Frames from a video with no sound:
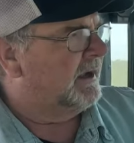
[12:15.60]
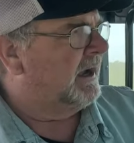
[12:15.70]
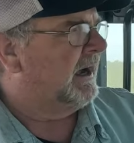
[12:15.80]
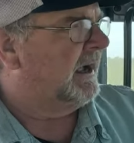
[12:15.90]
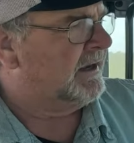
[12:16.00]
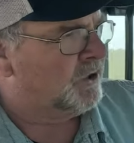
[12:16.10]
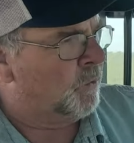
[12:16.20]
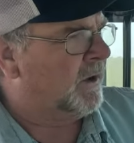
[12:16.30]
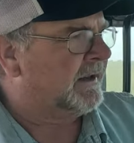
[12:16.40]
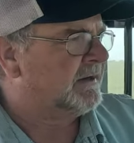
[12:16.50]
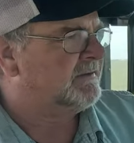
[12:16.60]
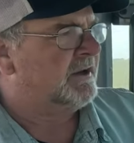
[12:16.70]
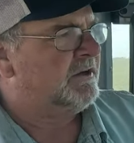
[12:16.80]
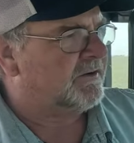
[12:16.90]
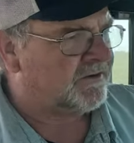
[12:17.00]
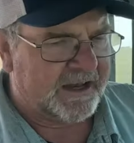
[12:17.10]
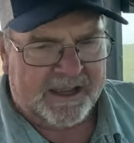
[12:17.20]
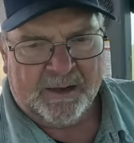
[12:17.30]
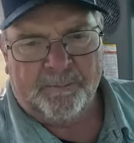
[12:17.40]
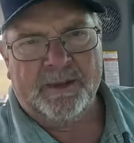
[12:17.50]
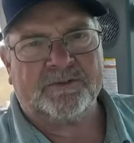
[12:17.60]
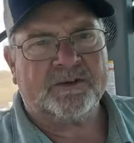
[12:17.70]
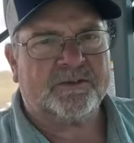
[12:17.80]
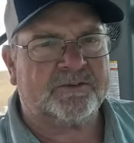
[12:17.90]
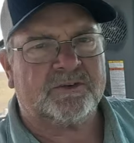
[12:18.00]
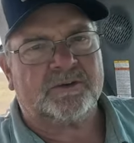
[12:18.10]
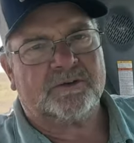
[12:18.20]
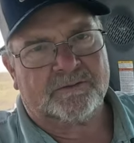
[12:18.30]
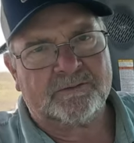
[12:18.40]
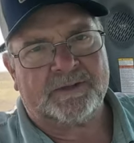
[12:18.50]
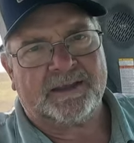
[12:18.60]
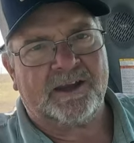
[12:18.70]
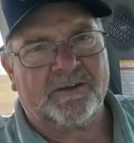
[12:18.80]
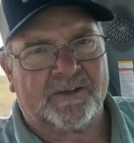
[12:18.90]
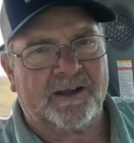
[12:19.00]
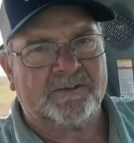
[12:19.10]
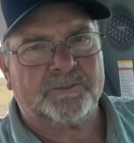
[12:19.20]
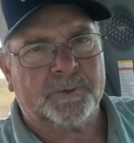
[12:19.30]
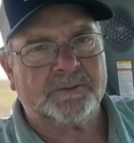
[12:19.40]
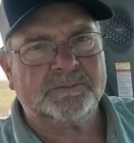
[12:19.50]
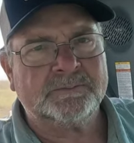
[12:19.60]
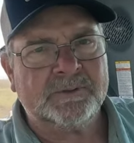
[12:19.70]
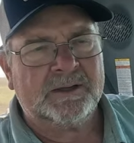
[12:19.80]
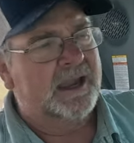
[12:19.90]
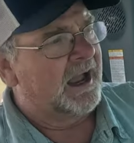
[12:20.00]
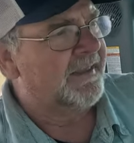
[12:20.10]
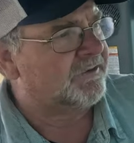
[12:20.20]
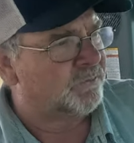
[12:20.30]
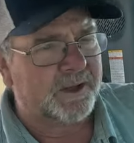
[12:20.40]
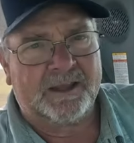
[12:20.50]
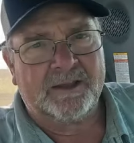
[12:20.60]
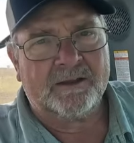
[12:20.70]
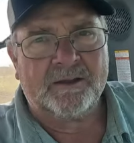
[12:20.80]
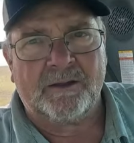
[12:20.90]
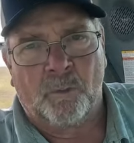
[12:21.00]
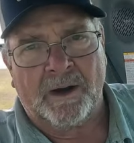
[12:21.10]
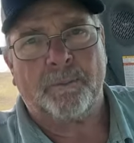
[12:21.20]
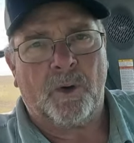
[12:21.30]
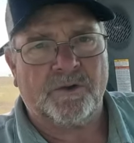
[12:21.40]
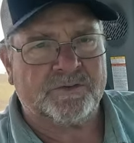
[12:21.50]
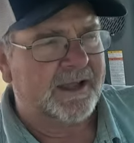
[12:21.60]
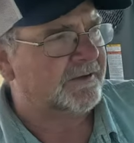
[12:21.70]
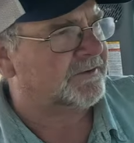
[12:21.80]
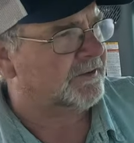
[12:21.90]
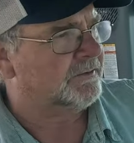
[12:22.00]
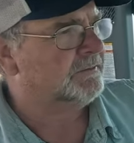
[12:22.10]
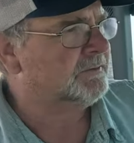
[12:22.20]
uh, and you want to continue to stay in business, take care of the customer. And that's really what it boils down to.